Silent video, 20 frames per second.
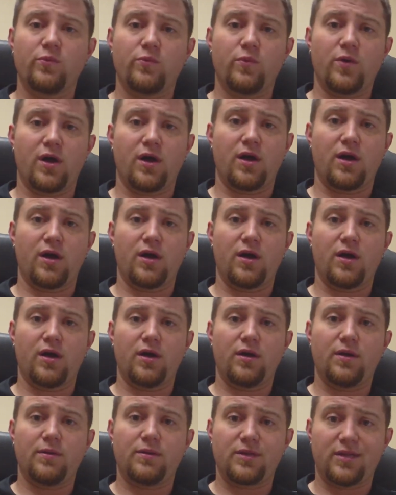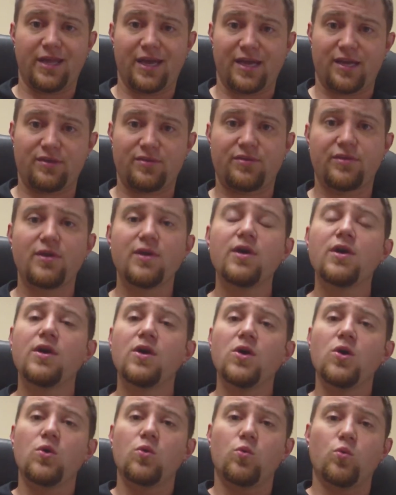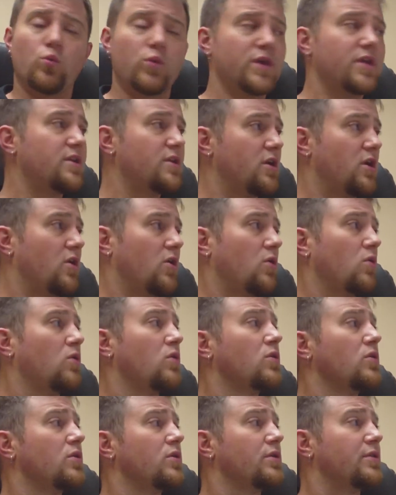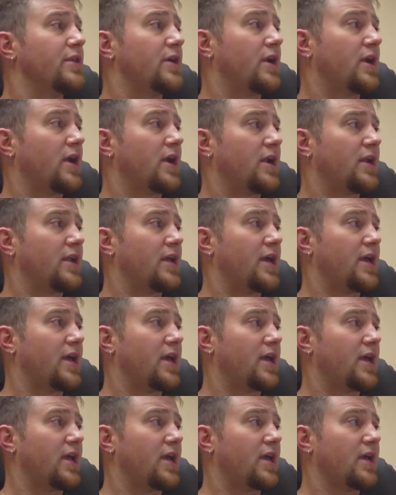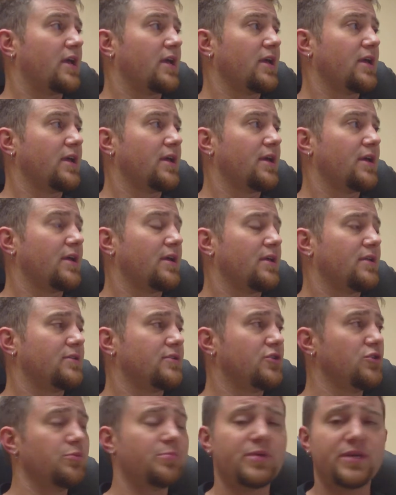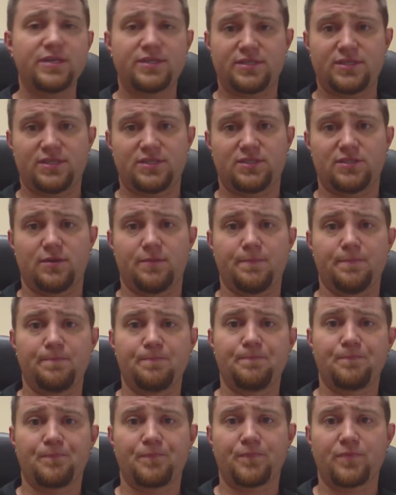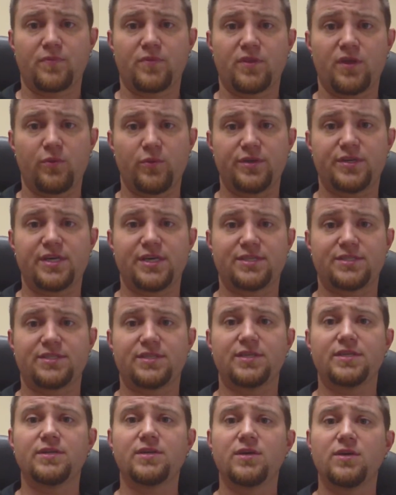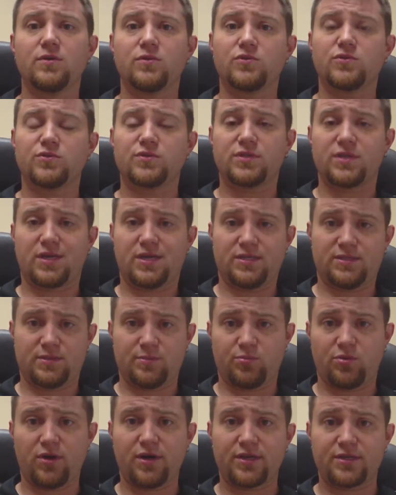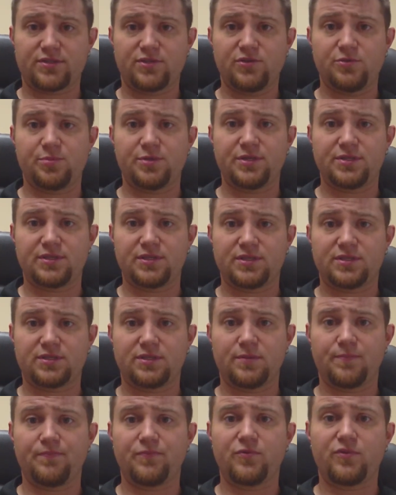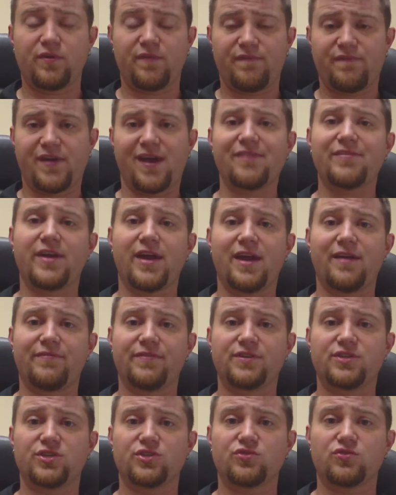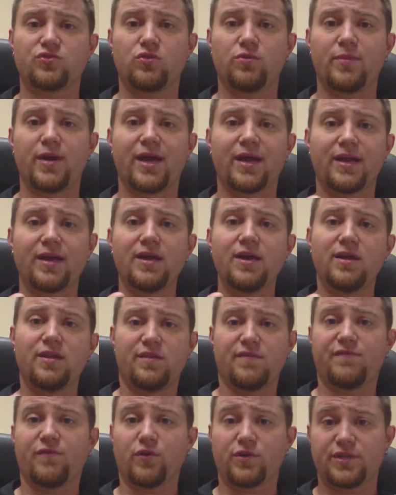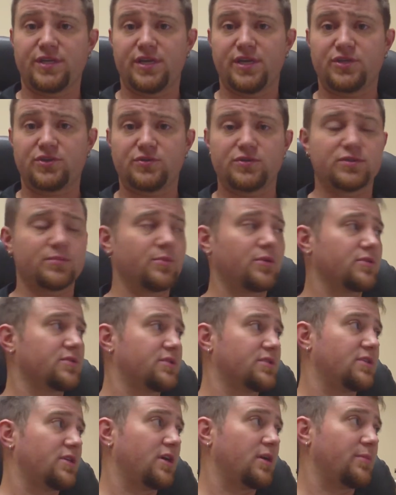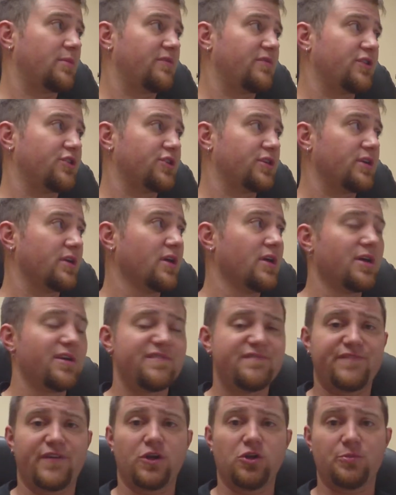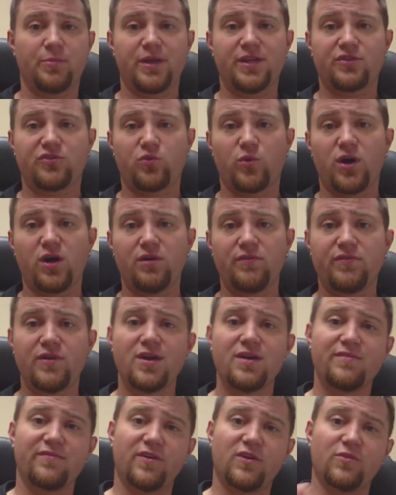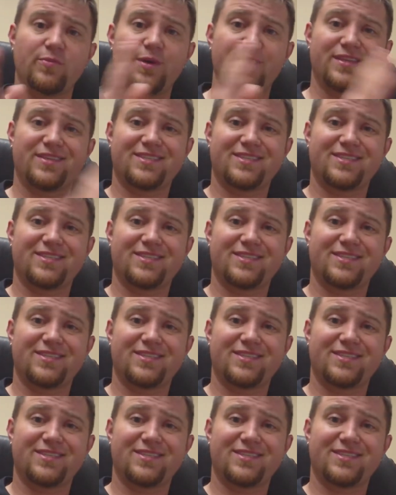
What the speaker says: Length. We know that on a 2-piece system that we tested, which was the Custom Products 2-piece system, the 5.5-inch control back, the 14 inch was the most efficient, followed by the 12, followed by the